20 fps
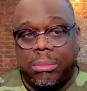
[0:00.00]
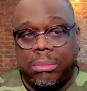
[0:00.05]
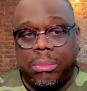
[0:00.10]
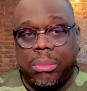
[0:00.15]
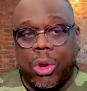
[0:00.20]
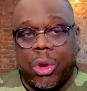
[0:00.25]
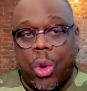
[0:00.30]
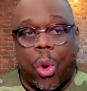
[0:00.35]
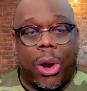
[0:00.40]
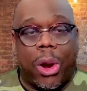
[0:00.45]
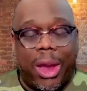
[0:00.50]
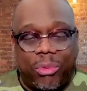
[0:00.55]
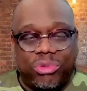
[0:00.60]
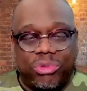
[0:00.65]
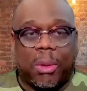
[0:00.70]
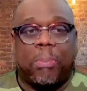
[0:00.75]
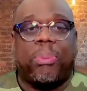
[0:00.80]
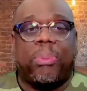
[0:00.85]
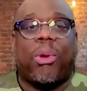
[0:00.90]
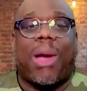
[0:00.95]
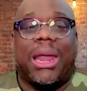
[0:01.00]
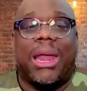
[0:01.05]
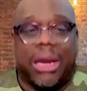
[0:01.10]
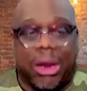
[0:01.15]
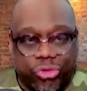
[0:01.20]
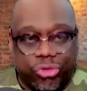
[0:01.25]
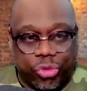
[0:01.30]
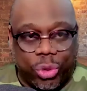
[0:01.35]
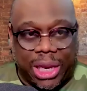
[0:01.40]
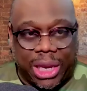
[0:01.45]
or it was a
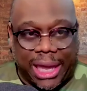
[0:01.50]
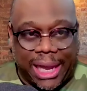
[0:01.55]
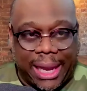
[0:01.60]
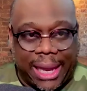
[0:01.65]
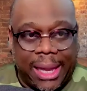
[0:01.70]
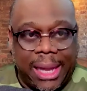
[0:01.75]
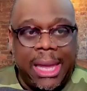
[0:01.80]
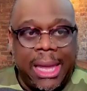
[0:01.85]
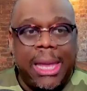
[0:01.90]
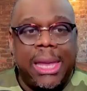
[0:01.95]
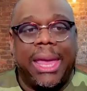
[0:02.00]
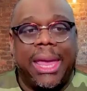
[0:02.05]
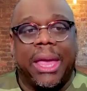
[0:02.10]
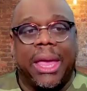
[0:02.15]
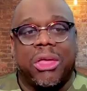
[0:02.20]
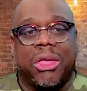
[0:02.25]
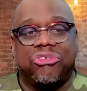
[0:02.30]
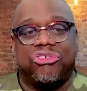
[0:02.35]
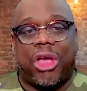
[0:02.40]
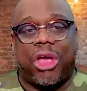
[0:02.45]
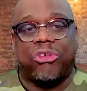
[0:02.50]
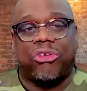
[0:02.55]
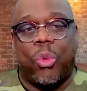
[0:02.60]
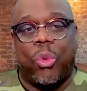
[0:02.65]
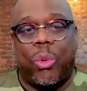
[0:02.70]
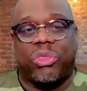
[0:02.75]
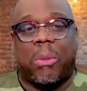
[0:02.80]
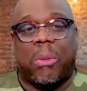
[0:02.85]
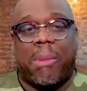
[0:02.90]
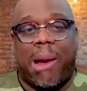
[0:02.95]
product really, in conjunction
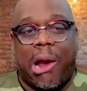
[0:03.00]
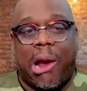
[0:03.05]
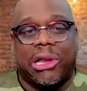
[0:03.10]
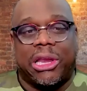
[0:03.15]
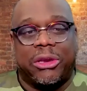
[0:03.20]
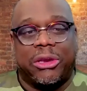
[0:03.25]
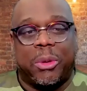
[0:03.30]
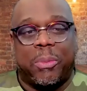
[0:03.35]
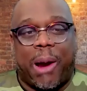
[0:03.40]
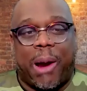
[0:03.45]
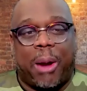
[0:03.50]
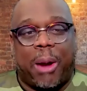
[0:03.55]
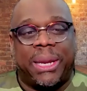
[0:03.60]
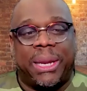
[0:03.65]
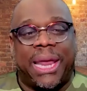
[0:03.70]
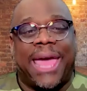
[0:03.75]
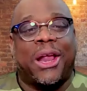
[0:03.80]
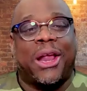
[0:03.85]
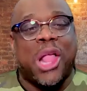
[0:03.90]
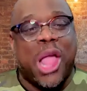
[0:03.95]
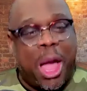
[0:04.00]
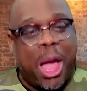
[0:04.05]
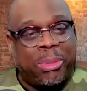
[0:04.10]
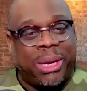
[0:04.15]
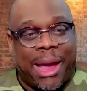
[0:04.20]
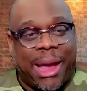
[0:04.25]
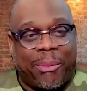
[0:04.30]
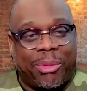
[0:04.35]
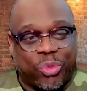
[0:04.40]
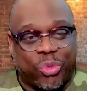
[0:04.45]
with the marketing department at a
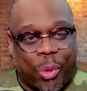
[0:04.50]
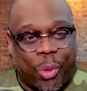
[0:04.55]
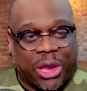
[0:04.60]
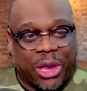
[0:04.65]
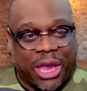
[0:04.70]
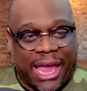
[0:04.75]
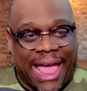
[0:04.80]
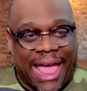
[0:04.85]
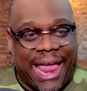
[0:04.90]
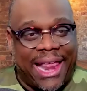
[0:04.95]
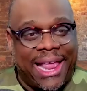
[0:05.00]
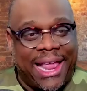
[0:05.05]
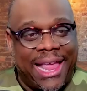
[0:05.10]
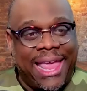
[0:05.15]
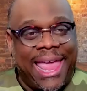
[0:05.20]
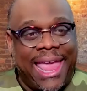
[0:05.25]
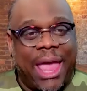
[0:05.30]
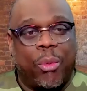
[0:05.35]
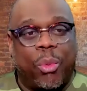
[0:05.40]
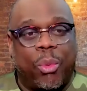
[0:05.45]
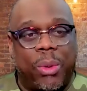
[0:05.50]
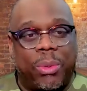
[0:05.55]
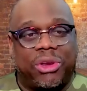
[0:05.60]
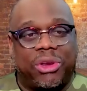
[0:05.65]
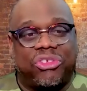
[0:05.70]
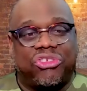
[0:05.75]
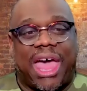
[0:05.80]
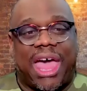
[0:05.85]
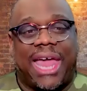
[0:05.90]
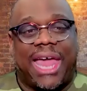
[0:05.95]
company I was working at. And we were
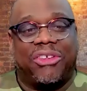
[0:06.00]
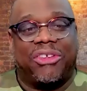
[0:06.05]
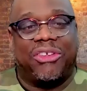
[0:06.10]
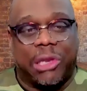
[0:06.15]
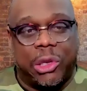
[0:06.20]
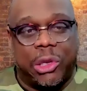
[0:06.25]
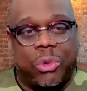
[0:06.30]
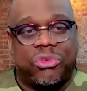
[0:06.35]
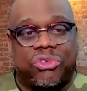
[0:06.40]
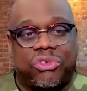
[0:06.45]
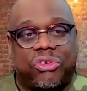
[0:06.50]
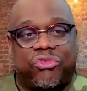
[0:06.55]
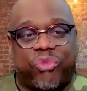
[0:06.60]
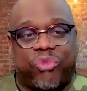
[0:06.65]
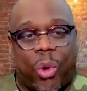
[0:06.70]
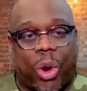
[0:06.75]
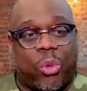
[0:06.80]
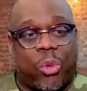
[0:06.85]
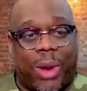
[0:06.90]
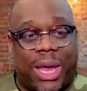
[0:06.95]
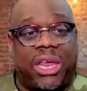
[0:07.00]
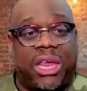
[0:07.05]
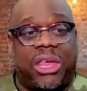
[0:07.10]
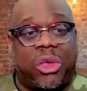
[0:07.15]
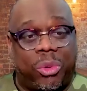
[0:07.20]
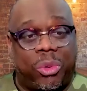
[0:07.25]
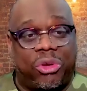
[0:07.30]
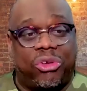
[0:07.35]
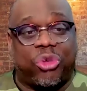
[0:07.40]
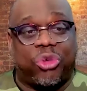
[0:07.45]
designing solutions for credit
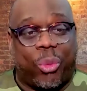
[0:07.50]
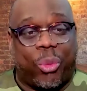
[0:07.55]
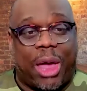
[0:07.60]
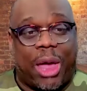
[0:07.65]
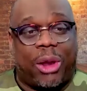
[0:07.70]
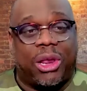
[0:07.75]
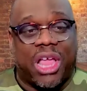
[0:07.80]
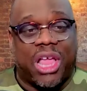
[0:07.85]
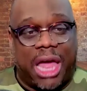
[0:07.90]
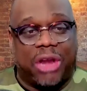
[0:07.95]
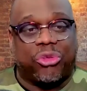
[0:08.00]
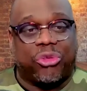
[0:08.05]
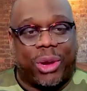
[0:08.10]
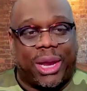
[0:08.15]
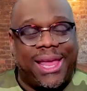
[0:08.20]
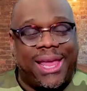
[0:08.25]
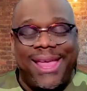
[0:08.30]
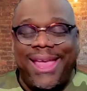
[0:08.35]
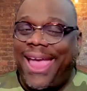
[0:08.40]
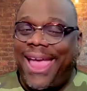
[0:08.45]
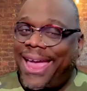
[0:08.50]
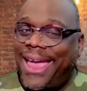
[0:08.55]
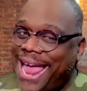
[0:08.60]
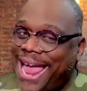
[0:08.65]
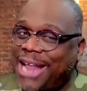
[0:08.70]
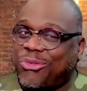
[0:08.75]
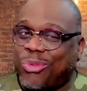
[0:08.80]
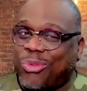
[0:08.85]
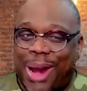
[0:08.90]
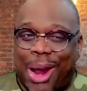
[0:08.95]
unions around the country. And
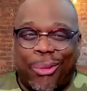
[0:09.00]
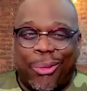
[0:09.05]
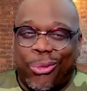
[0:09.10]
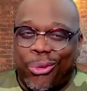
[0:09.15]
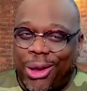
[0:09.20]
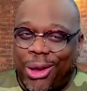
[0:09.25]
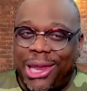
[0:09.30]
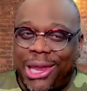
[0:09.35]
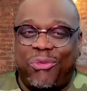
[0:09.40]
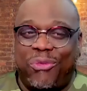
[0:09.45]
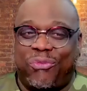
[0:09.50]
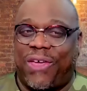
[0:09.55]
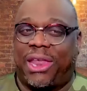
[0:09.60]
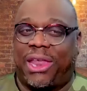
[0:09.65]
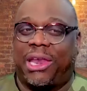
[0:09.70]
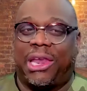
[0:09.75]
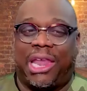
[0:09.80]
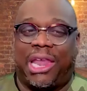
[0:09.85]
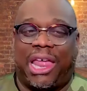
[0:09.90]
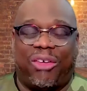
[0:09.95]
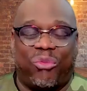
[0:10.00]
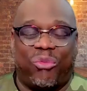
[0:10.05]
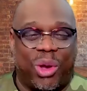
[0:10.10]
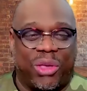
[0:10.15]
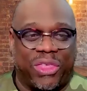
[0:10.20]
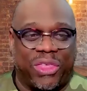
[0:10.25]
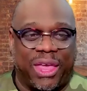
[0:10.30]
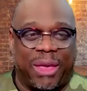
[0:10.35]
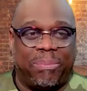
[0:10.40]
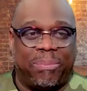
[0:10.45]
that's when I really fell in love
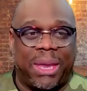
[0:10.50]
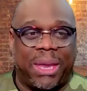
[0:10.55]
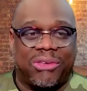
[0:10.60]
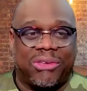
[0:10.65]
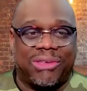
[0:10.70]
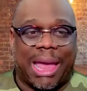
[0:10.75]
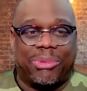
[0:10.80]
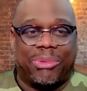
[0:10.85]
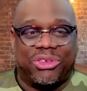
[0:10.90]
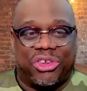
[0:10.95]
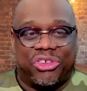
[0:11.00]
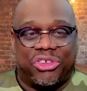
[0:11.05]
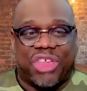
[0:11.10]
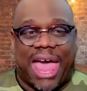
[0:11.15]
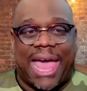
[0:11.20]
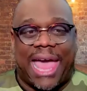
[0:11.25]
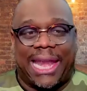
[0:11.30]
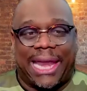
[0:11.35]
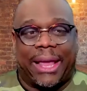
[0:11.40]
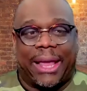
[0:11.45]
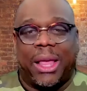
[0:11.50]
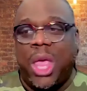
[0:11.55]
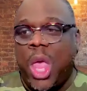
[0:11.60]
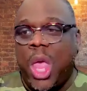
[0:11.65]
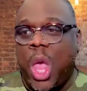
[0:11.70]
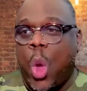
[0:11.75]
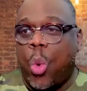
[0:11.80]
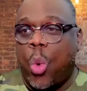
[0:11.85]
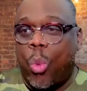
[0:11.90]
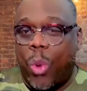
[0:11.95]
with it, because I was designing
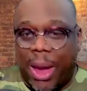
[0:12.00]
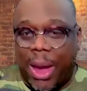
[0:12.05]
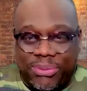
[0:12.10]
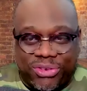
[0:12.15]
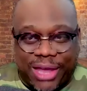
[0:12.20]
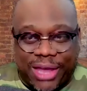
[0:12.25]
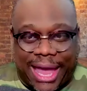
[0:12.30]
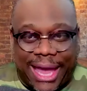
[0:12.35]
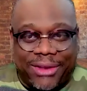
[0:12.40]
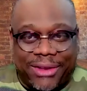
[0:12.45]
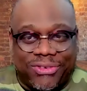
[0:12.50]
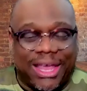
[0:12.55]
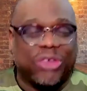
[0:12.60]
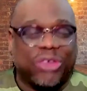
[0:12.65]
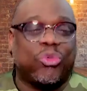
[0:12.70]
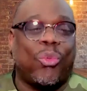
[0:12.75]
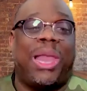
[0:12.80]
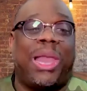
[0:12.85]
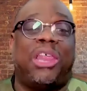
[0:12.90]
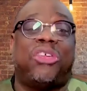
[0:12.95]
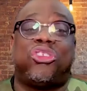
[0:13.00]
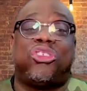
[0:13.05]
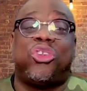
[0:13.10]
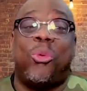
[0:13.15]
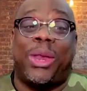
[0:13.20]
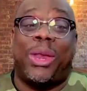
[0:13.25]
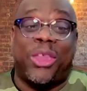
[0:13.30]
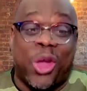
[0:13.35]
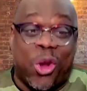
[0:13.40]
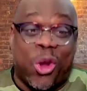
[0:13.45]
websites as well as
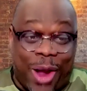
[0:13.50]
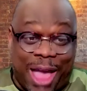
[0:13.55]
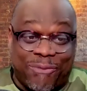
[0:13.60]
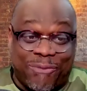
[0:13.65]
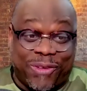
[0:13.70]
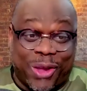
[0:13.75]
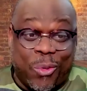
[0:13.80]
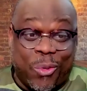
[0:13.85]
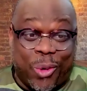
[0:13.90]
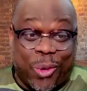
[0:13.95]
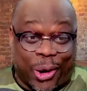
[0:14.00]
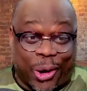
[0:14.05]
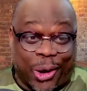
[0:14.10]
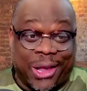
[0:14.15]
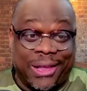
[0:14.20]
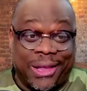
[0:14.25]
doing the graphic work.